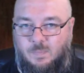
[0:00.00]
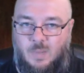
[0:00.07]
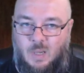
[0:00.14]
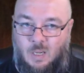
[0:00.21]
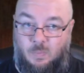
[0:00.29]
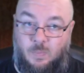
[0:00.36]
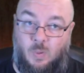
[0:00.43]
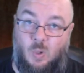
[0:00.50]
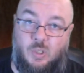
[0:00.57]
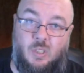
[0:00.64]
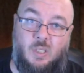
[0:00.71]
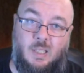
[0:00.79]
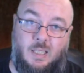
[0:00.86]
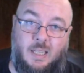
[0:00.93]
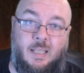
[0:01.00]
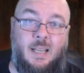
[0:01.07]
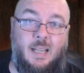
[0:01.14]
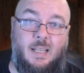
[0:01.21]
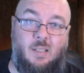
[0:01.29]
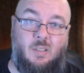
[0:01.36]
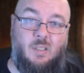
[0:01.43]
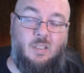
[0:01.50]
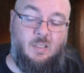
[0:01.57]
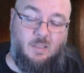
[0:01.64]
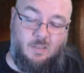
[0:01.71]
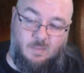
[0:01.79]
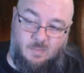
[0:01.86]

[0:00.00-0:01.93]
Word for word: Unfortunately, in that incident